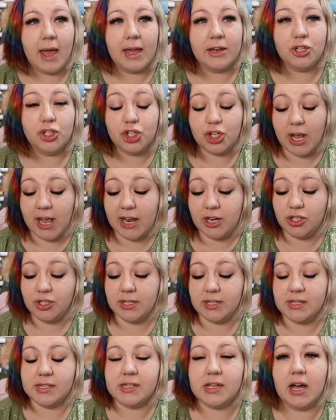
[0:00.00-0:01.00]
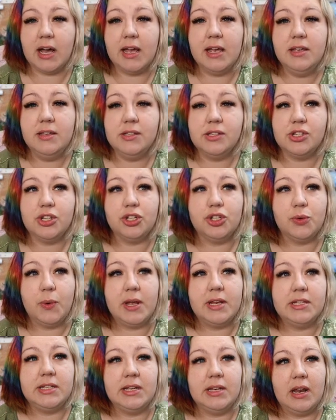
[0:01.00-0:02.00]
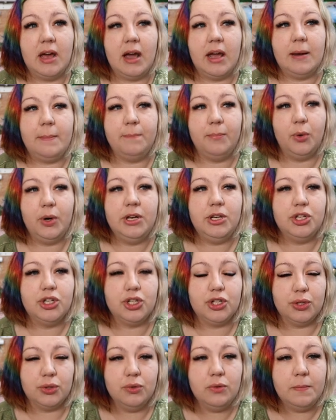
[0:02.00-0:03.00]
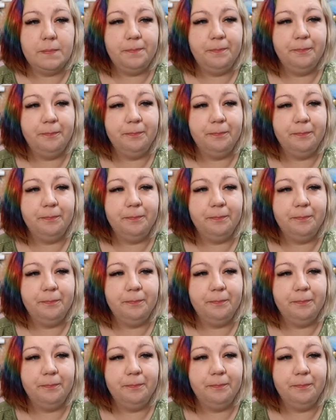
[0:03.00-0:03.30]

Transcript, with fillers: and change the size to 29.2.